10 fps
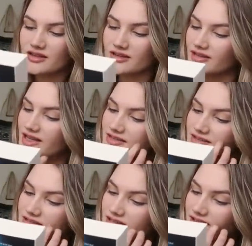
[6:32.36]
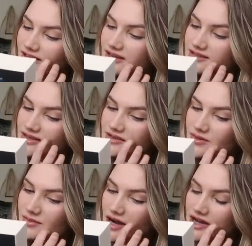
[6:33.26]
the lessons and legacies
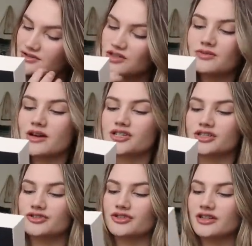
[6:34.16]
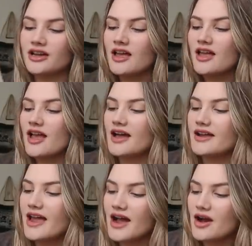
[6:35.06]
we pass on to our children, and
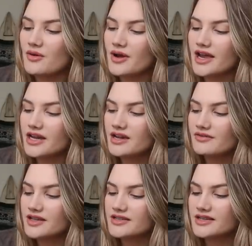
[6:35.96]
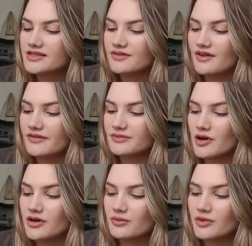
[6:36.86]
how any of us can survive a
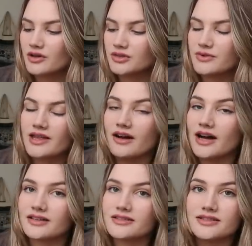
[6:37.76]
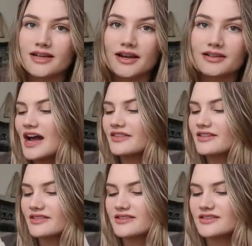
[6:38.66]
broken world with our hearts intact. I
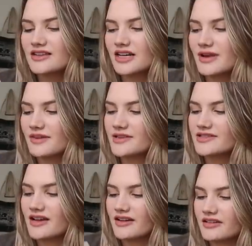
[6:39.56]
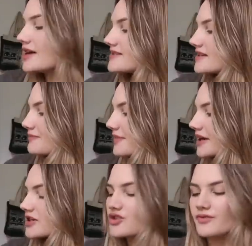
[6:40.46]
think this is gonna make me sad. Is it
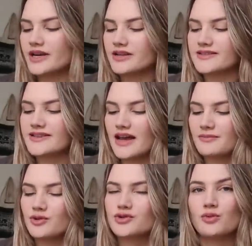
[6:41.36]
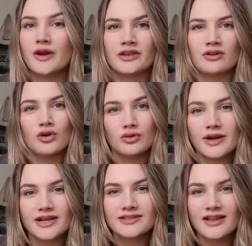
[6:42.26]
better to read sad books when you're
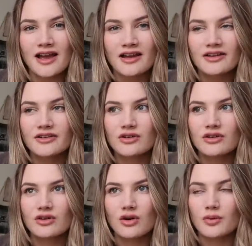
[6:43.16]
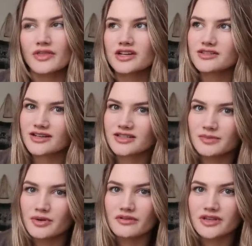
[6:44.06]
already sad or would that just like
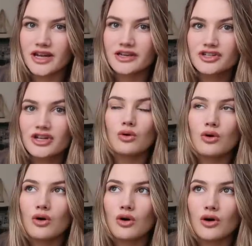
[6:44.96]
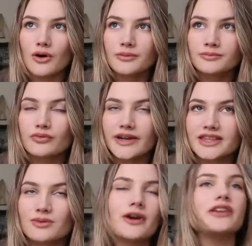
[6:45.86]
tip you over the edge? Or read
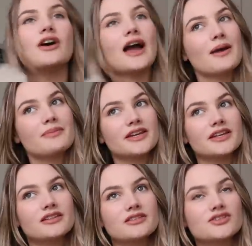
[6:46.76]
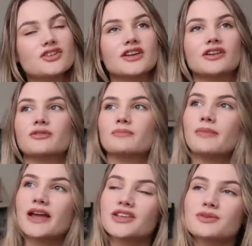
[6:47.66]
them when you're happy so they don't
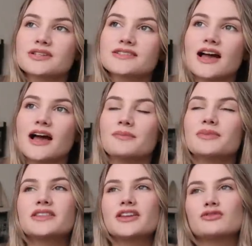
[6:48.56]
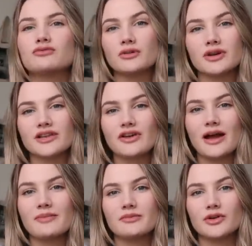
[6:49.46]
make you as sad, but then you're ruining your
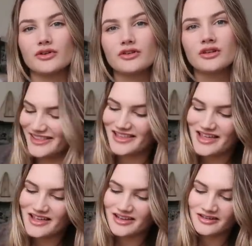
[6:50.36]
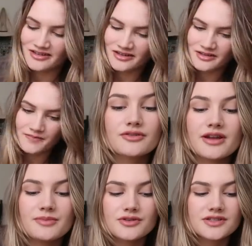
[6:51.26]
happy mood. Then
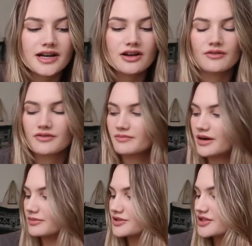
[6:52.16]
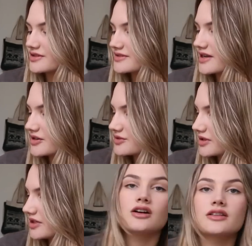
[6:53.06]
three books that I got from publishers
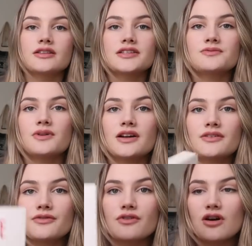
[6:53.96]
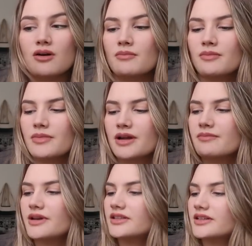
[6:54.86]
actually. Got this one from
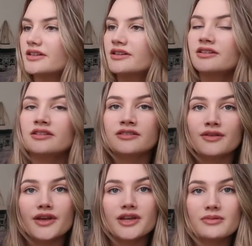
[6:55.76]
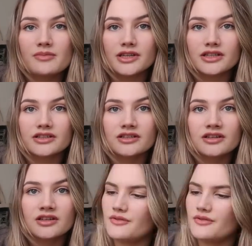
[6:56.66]
Macmillan. Thank you, Macmillan.